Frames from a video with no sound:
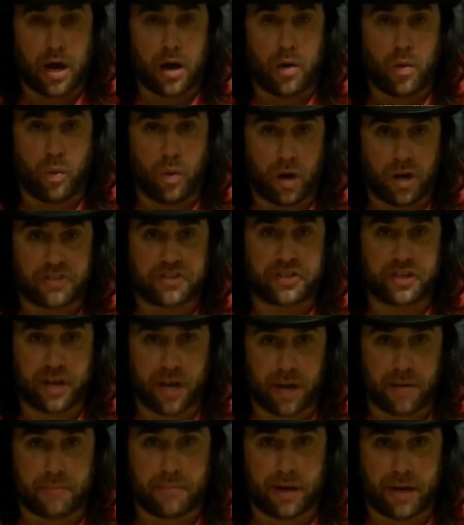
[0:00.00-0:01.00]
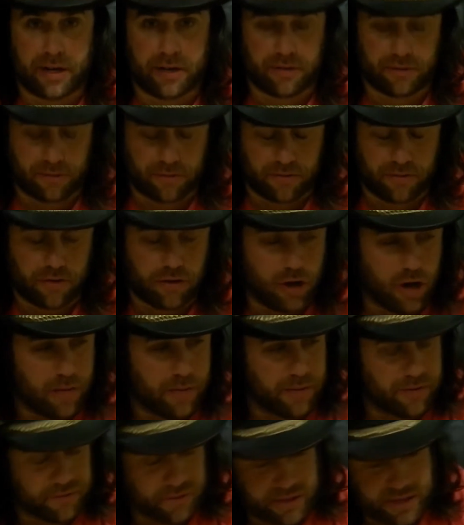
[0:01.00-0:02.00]
My
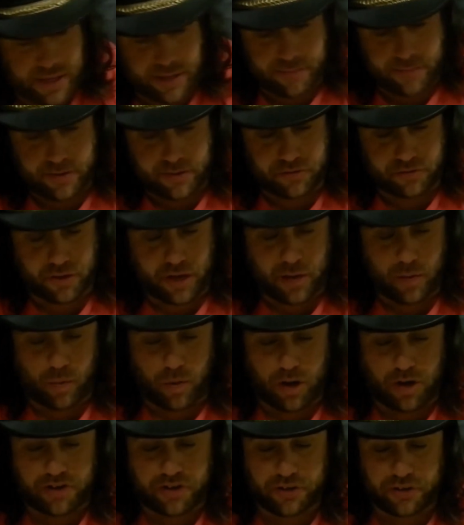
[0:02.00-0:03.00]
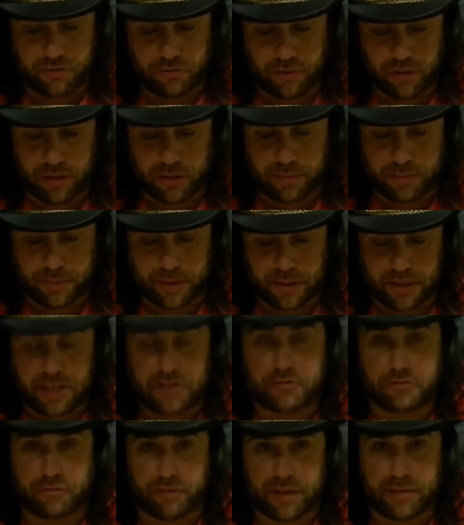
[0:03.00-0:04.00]
comments on him is, I watch he's
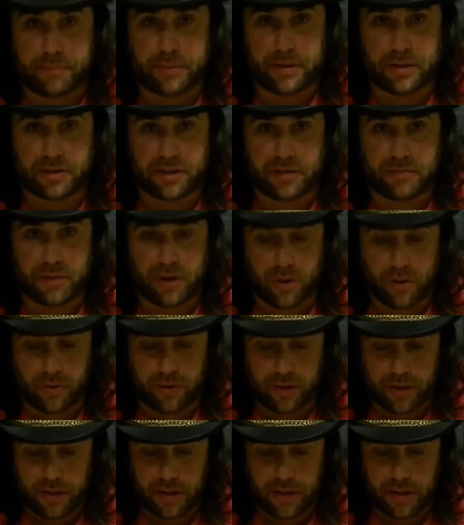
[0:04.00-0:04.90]
rebuilding mode,